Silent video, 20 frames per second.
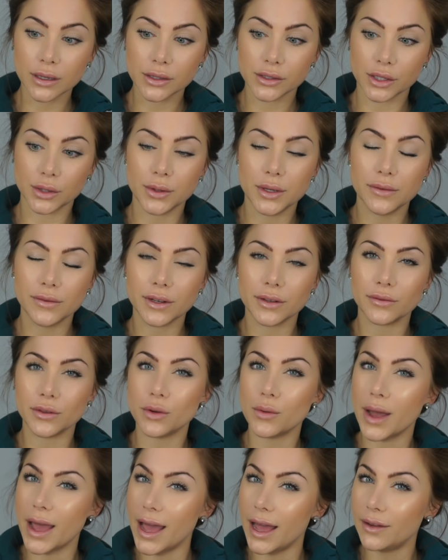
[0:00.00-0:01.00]
So even if
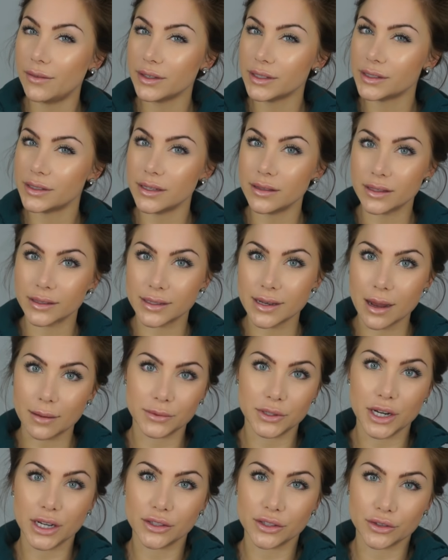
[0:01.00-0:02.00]
you have seen the
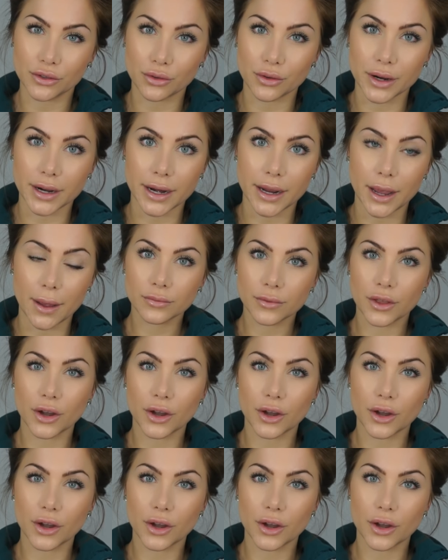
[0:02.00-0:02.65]
Snapchat story,